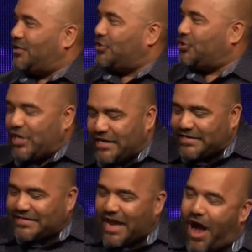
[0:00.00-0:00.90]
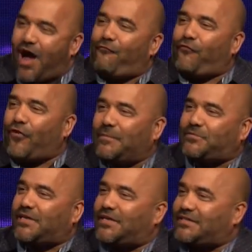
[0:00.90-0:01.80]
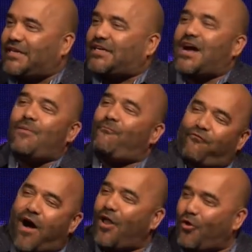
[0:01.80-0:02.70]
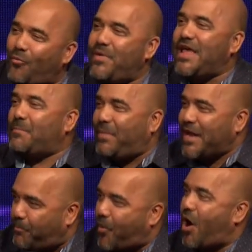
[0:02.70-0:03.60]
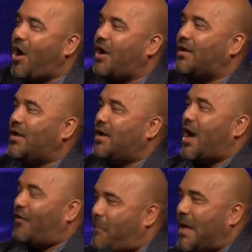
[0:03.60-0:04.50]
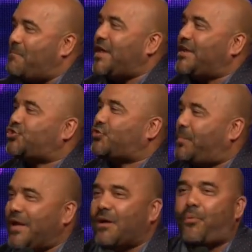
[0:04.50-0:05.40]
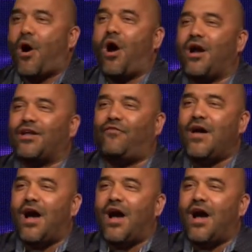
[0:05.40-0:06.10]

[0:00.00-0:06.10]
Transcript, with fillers: Jesus offered him to, to come follow me, be a part of my ministry, be a part of,